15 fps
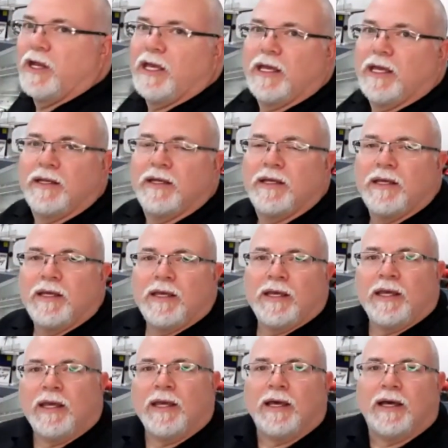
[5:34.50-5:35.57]
front end
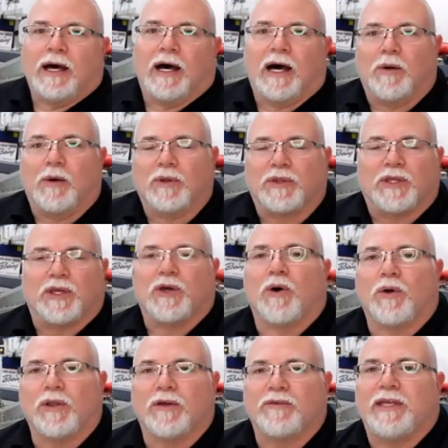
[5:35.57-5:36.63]
uh, with the
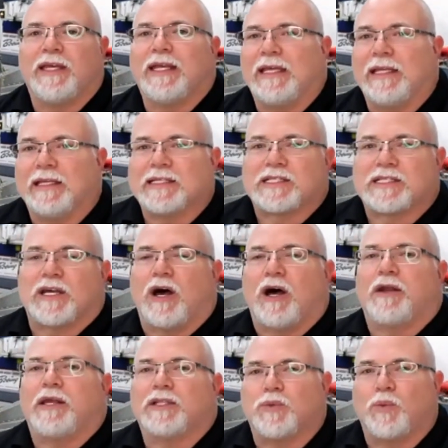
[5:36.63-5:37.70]
goal of getting this
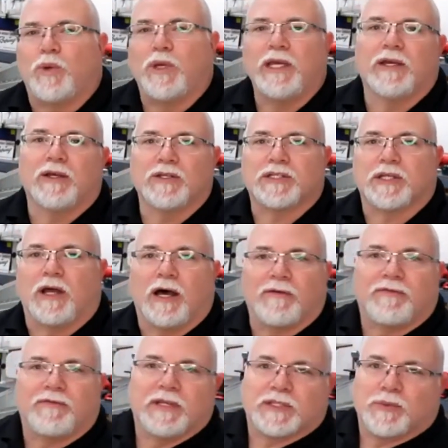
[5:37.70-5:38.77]
on its wheels and
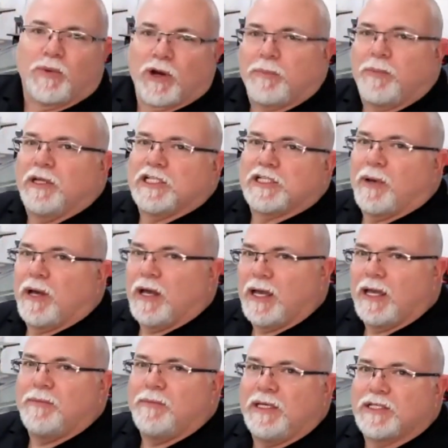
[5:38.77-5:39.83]
off this workbench
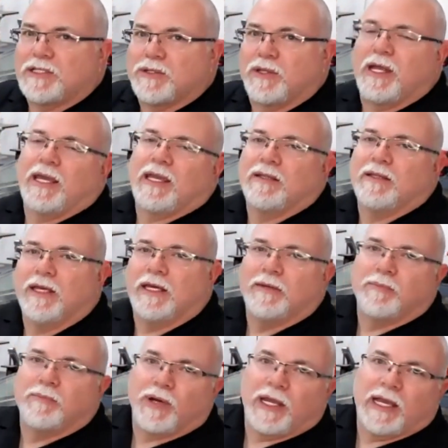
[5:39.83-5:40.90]
behind me so that I can
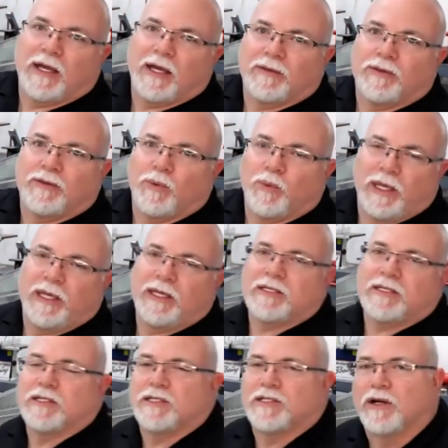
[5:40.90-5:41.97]
then bring out the
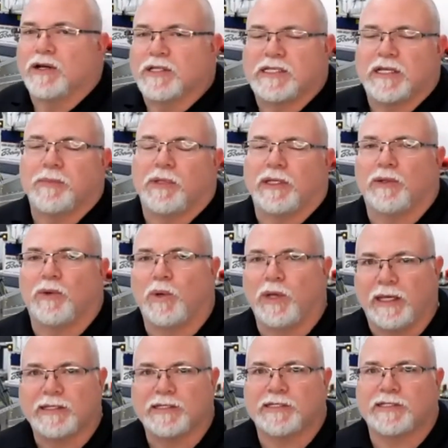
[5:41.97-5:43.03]
wings and start assembling the
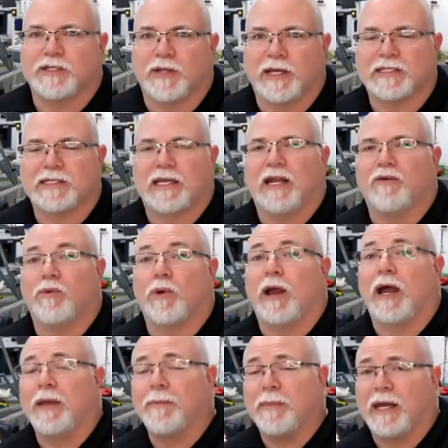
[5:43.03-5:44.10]
wings. So that's kind of where
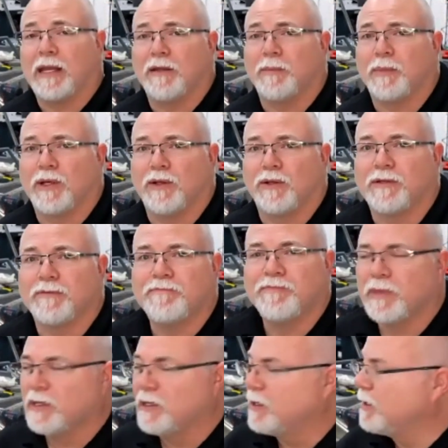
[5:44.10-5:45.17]
I'm at in the build.
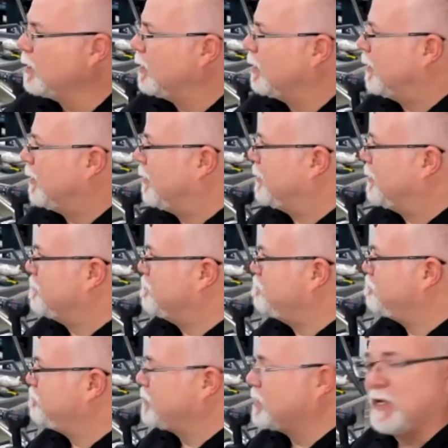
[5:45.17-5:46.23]

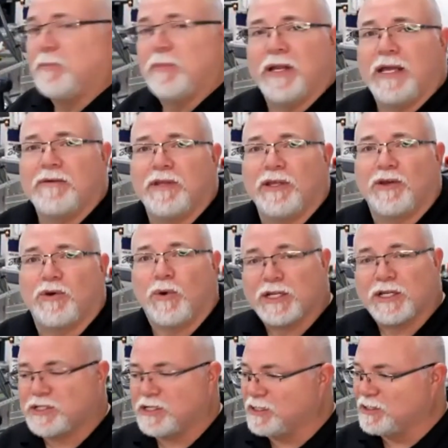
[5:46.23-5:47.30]
Um, does anybody have any
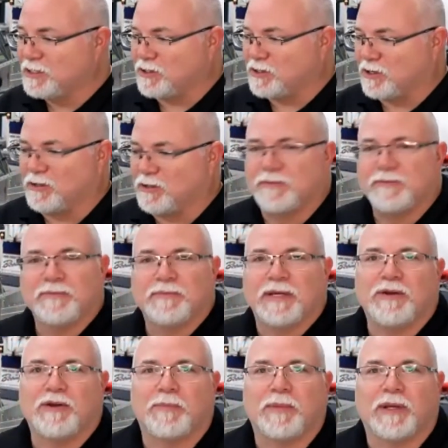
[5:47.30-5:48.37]
questions or
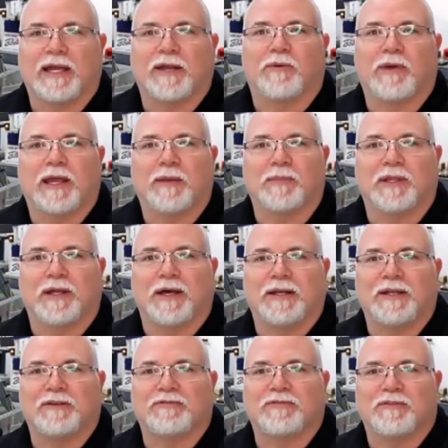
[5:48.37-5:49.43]
I know I've been kind of rambling
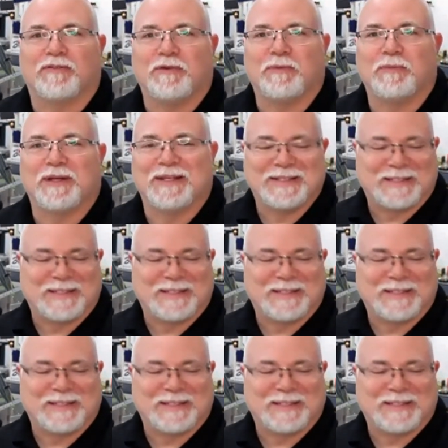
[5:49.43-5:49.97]
on here for a few